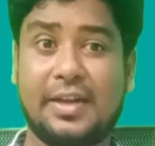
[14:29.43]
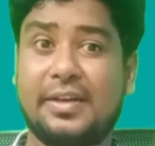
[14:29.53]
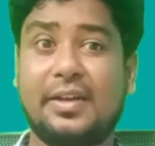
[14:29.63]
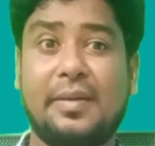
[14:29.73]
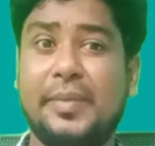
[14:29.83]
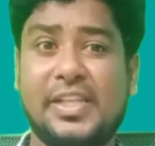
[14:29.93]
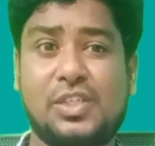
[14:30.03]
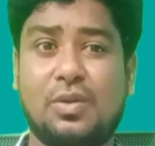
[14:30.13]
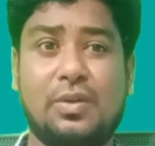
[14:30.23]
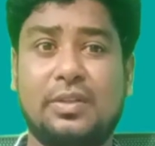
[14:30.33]
or
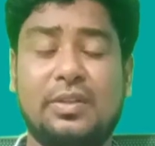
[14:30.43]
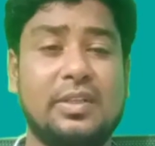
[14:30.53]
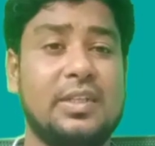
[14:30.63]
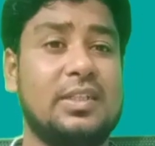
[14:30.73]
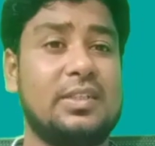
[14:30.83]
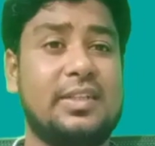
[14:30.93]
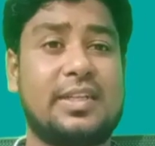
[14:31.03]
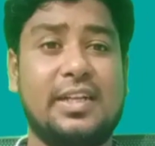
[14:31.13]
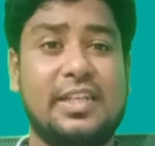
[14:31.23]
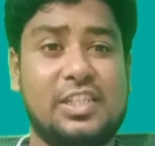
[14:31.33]
based on the
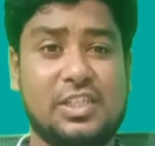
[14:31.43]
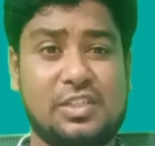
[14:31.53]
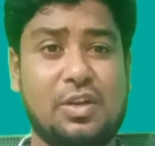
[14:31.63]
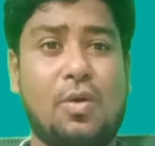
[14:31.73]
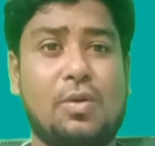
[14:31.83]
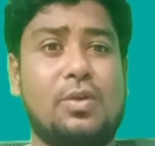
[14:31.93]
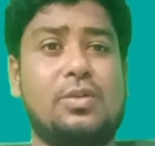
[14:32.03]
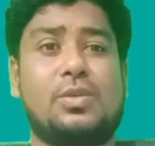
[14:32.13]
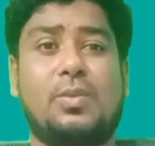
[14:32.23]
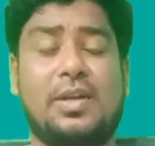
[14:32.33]
conditions, the
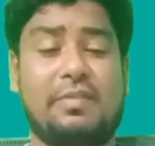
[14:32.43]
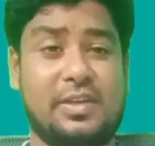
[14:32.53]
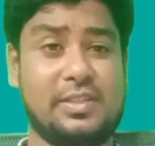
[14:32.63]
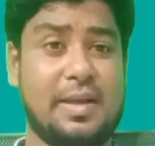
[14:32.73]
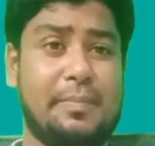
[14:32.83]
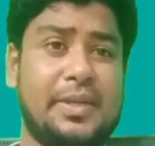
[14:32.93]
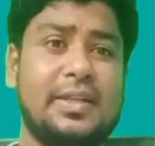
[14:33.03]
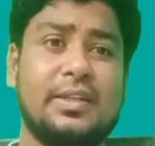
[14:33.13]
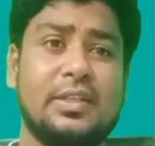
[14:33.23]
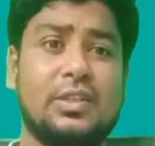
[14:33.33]
lockdowns, whatever is
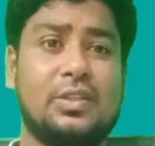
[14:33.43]
happening.